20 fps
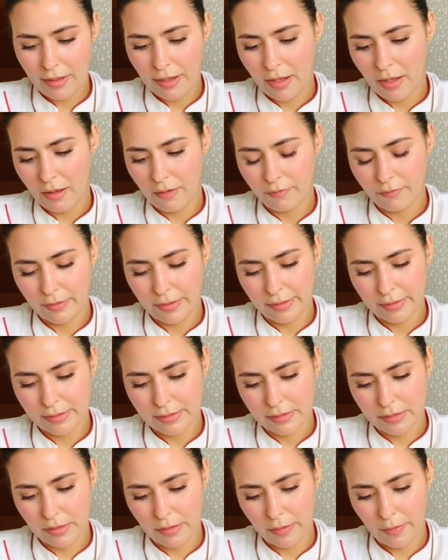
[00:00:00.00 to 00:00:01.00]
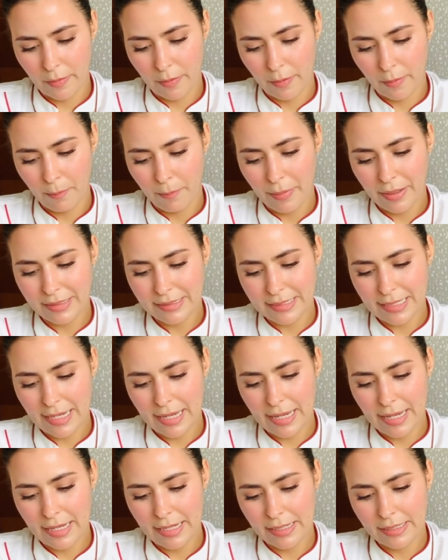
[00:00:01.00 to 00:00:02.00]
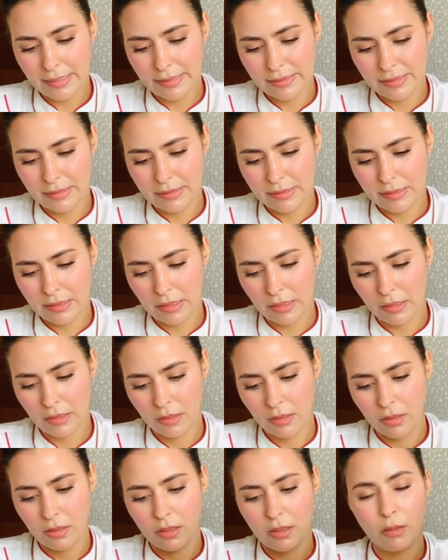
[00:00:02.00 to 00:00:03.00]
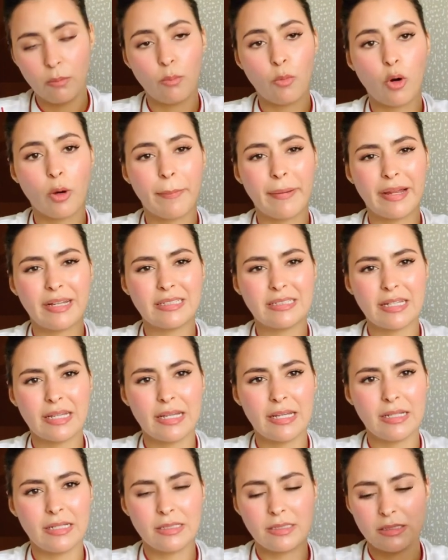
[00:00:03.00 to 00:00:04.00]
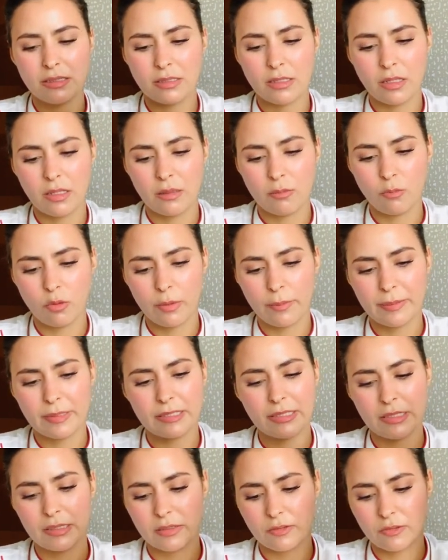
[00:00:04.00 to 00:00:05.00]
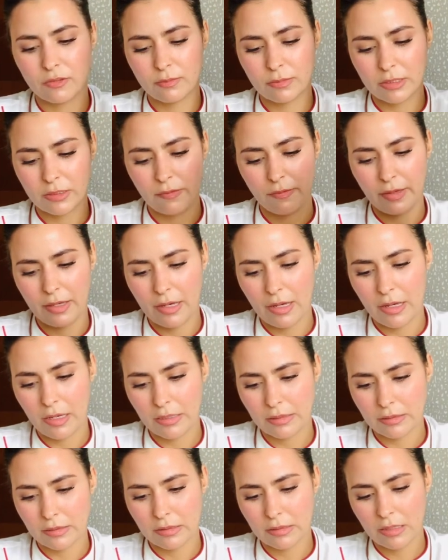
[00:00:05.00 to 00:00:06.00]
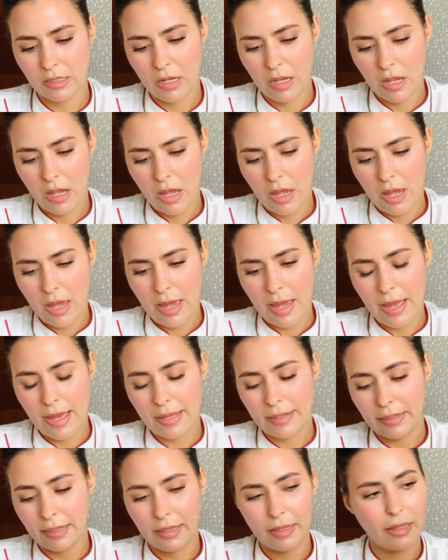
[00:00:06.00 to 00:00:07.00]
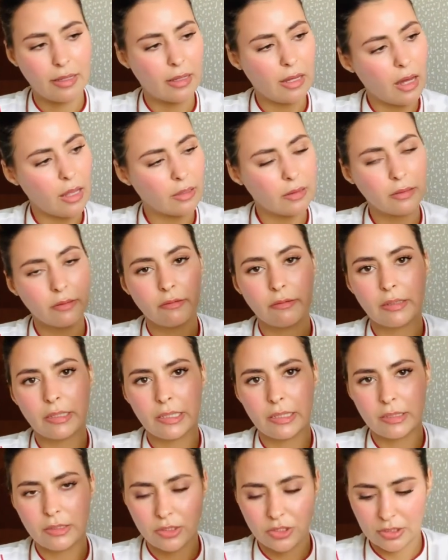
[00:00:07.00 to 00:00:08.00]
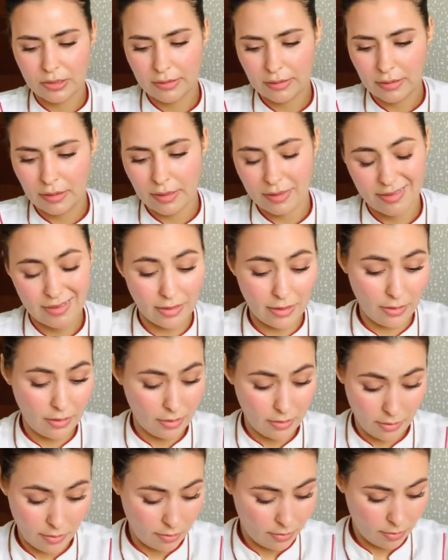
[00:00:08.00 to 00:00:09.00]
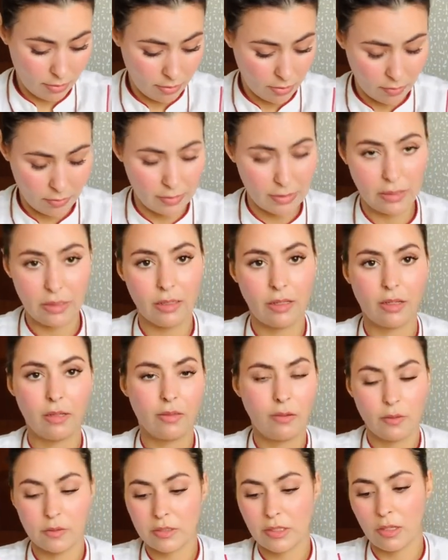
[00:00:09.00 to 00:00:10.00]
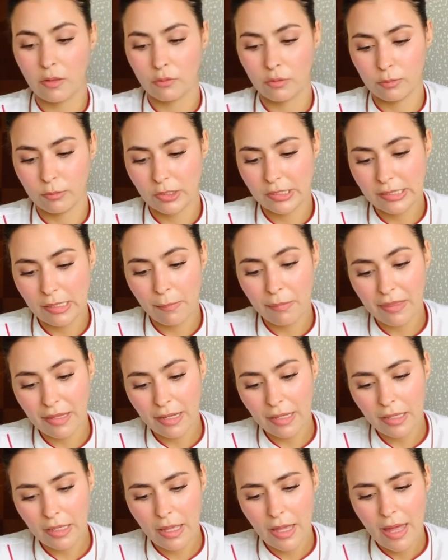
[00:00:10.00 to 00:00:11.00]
I have like some Band-Aids, more Band-Aids from CVS, and a cutlery, just in case I need it. I was eating in the hotel room or something.